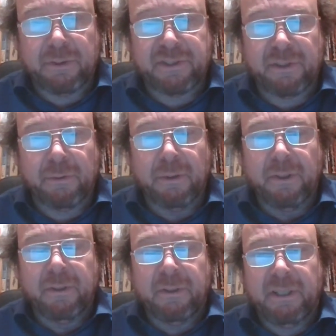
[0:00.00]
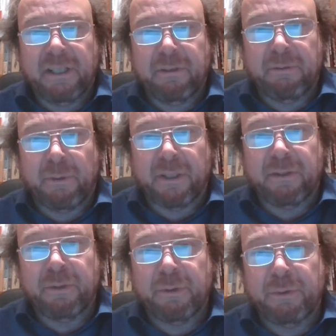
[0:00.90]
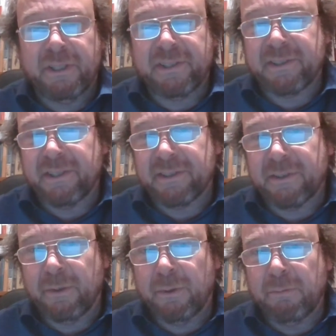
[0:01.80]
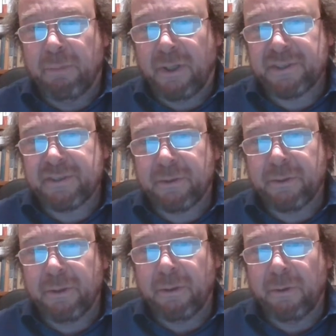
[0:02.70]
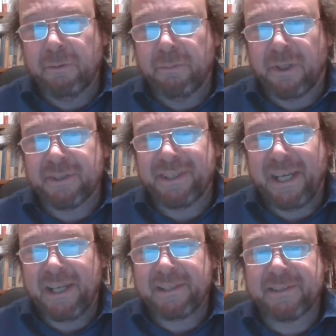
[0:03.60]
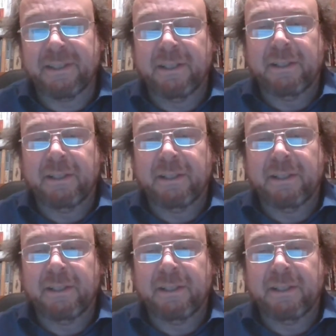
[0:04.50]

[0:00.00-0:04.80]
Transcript: So everyone who is his own boss or her own boss has